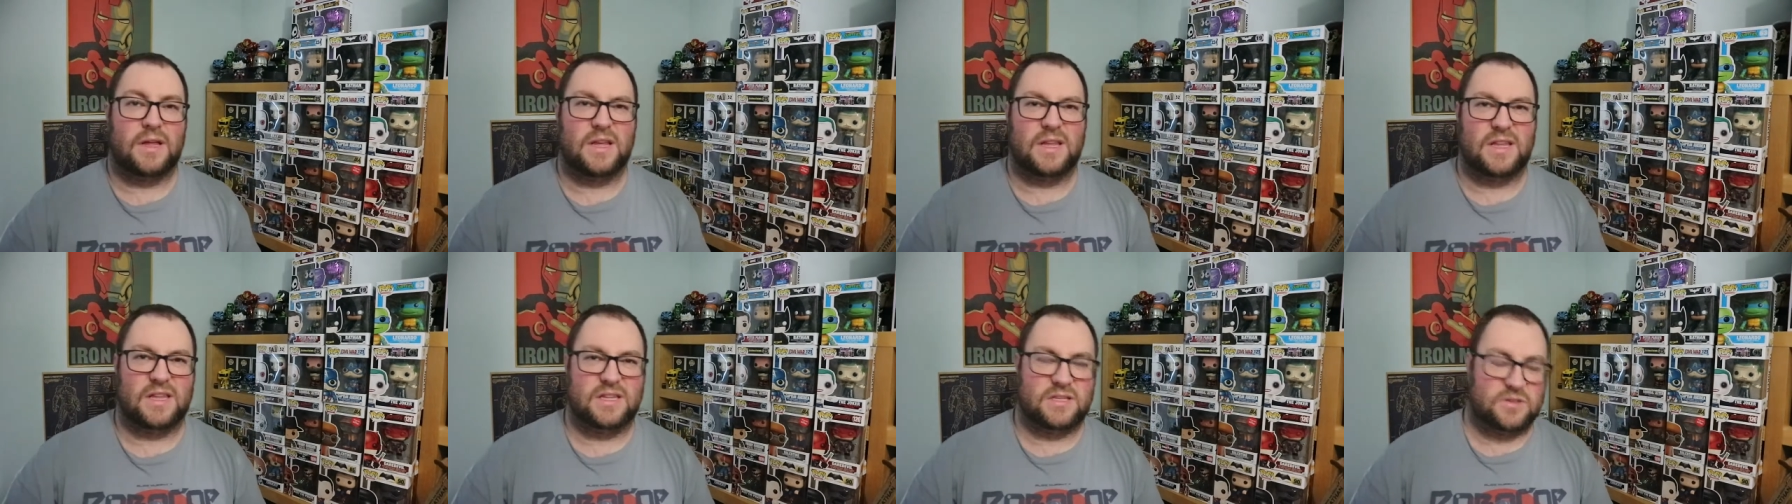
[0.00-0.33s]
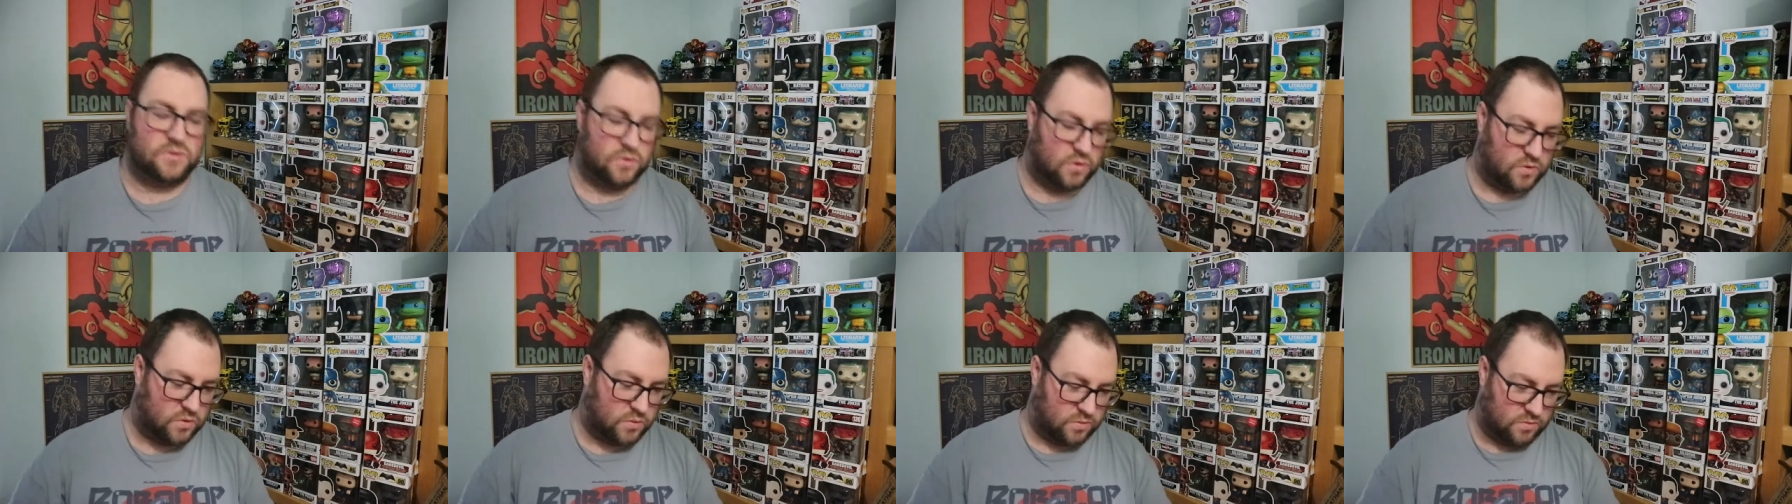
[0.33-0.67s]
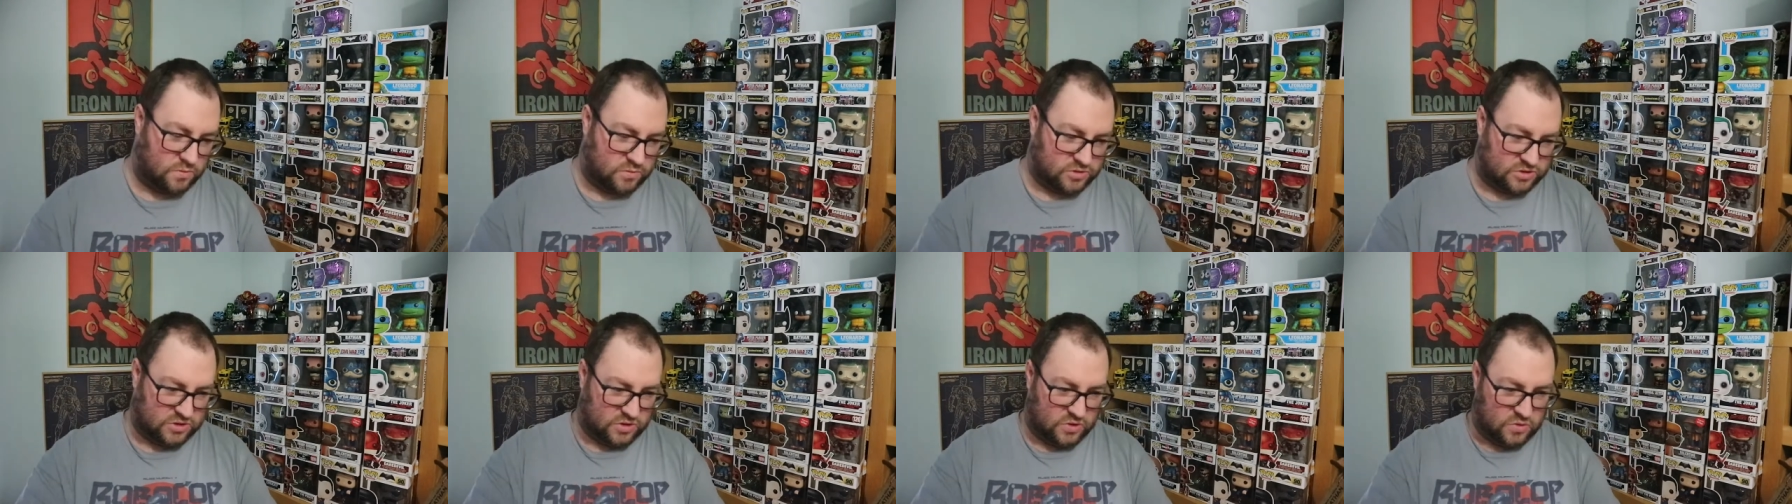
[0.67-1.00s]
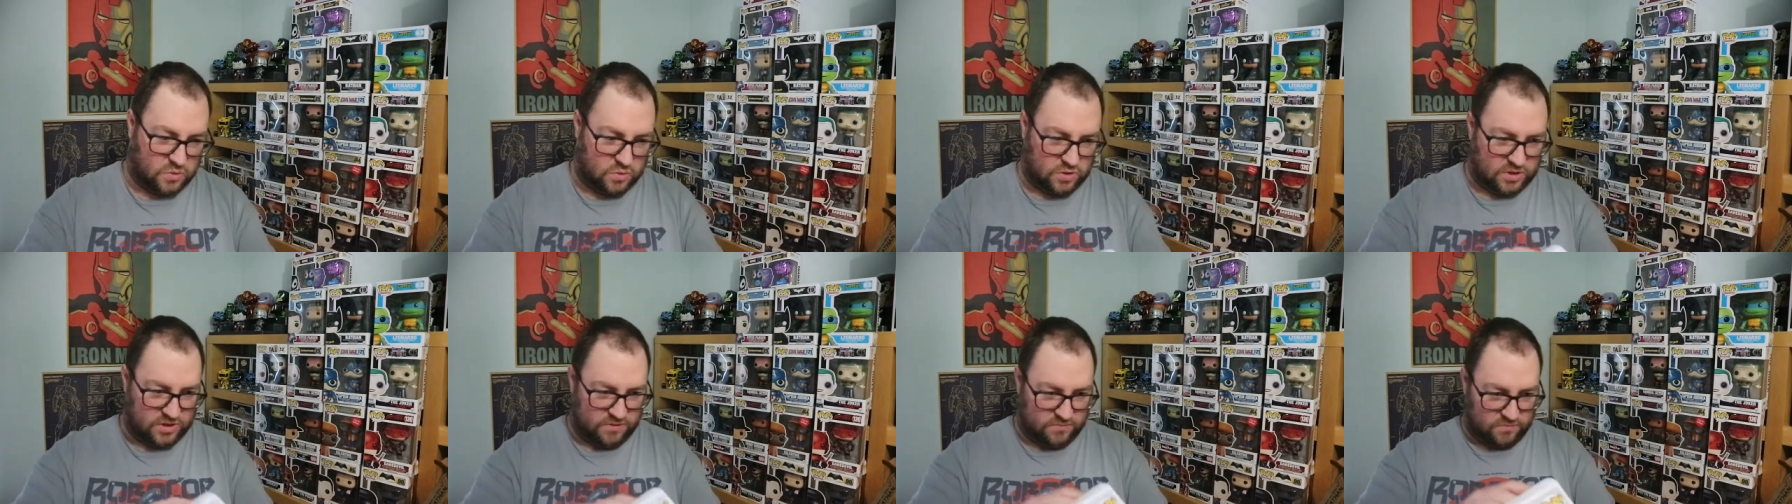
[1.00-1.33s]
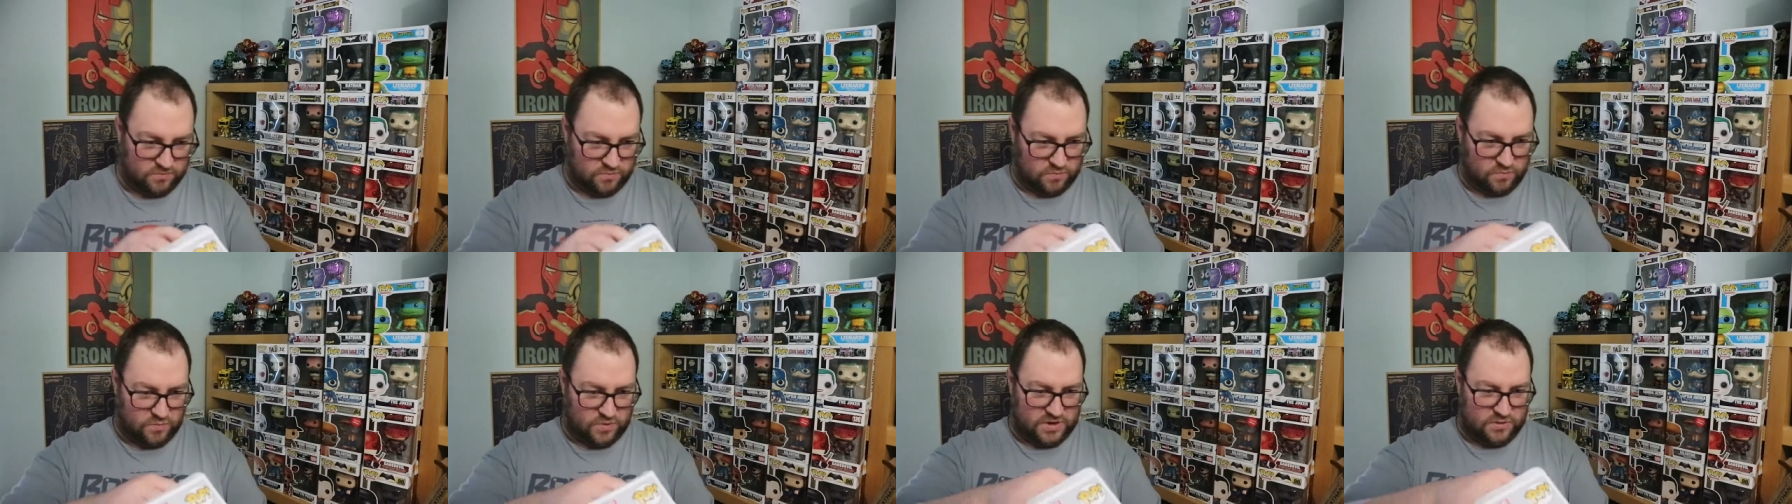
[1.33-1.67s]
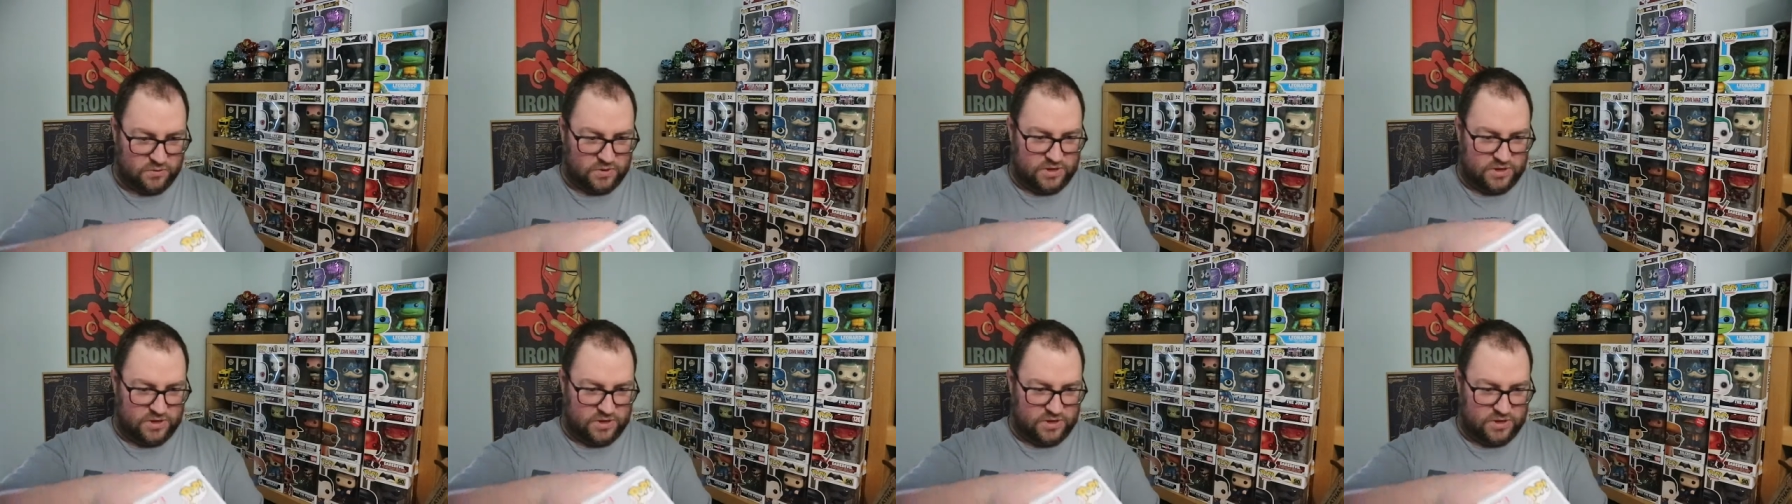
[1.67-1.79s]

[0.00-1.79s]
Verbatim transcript: it's not wasn't quite well